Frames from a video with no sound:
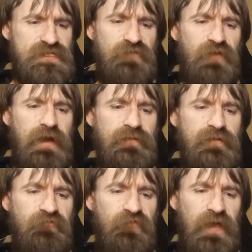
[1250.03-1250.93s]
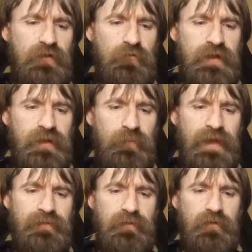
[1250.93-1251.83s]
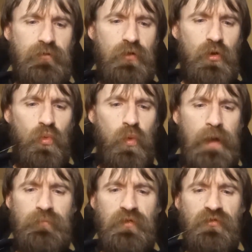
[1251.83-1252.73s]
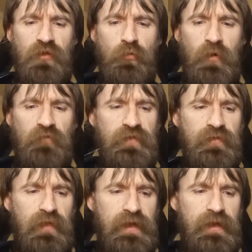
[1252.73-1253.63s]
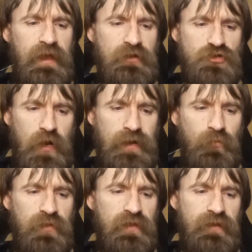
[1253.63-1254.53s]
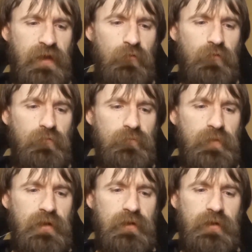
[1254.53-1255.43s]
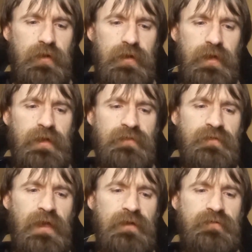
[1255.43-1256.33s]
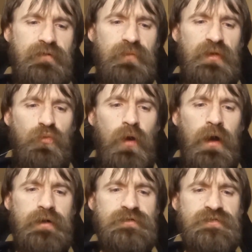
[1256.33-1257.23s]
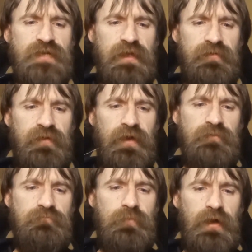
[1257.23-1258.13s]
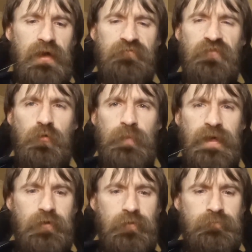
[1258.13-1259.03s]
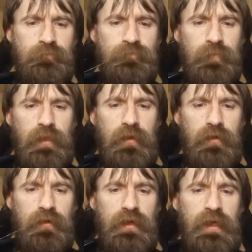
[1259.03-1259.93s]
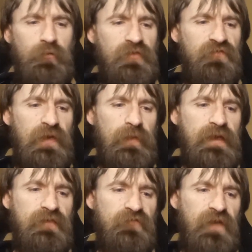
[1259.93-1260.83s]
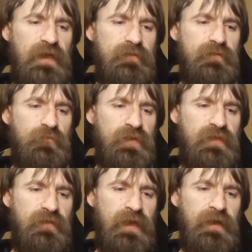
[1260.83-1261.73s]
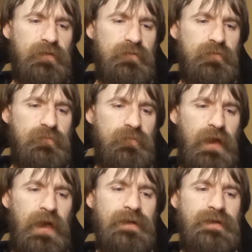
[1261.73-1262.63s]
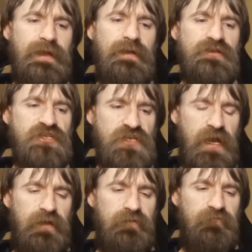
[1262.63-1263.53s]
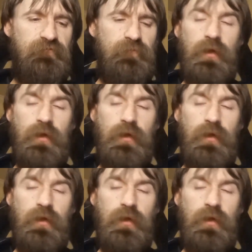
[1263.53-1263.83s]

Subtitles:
She raised the flannel in the basin, wiped the soap off his leg, and dried him with a towel. It's nice to be washed, he said. I feel better. He was feeling his face with his hands. I need a shave.